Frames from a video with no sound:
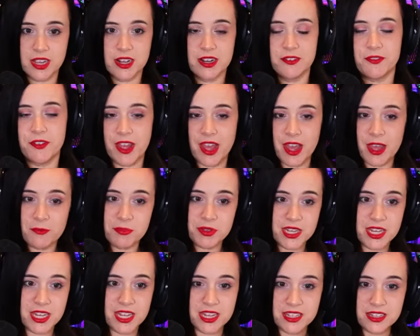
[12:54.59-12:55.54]
of
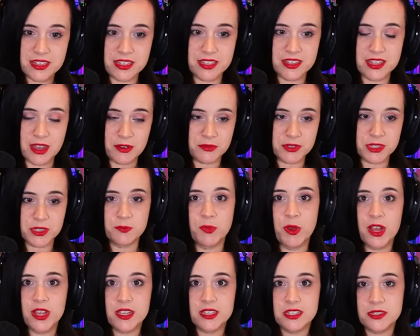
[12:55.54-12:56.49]
happening that was
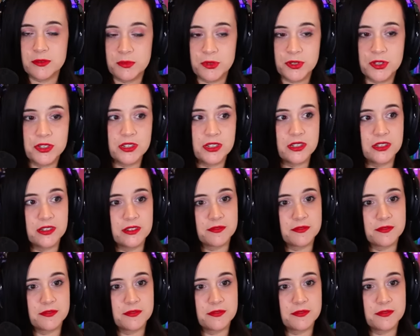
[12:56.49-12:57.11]
possible?